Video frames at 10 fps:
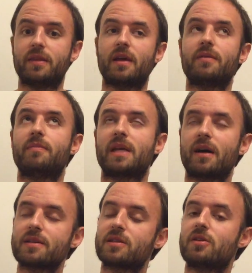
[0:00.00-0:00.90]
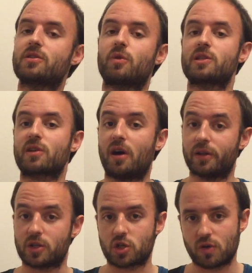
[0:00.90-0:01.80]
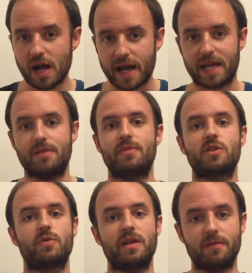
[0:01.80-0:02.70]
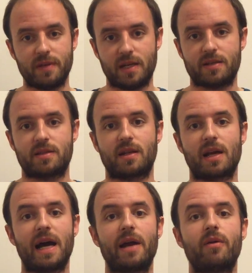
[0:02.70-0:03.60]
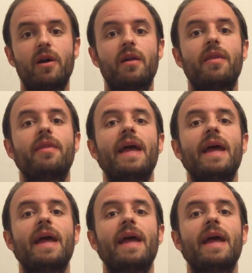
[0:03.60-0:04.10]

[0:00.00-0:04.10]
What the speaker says: that because there's what's called a trine between Venus and Chiron,